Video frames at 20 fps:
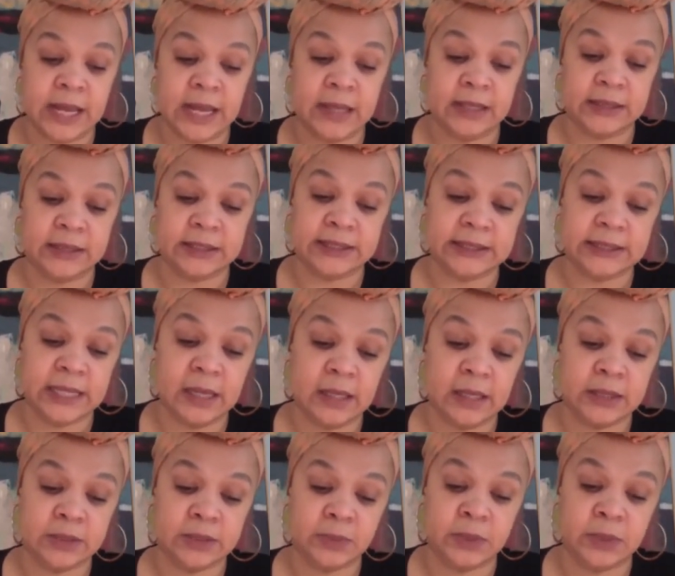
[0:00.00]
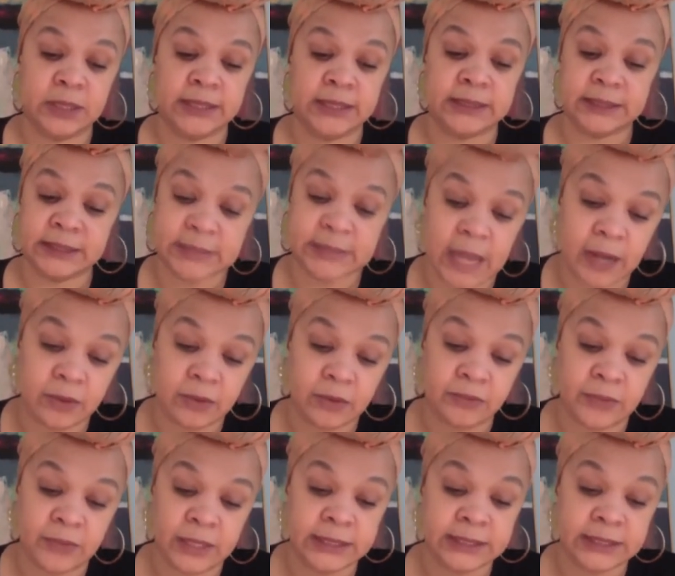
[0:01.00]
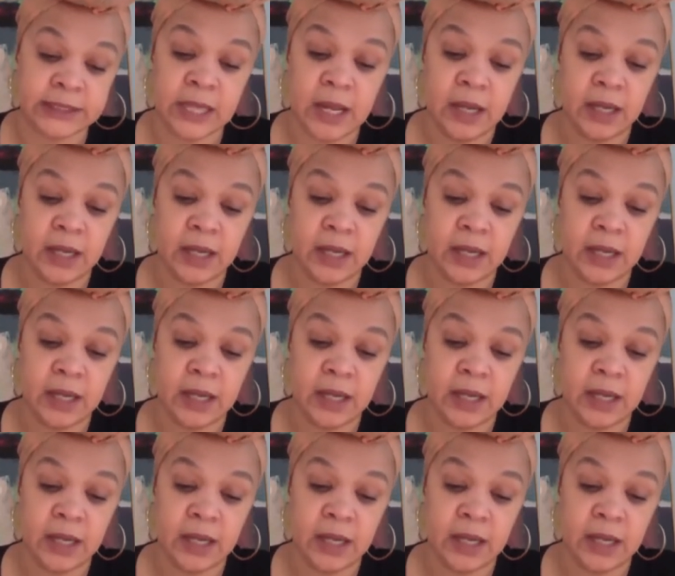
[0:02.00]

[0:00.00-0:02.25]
and that the state is willing to sacrifice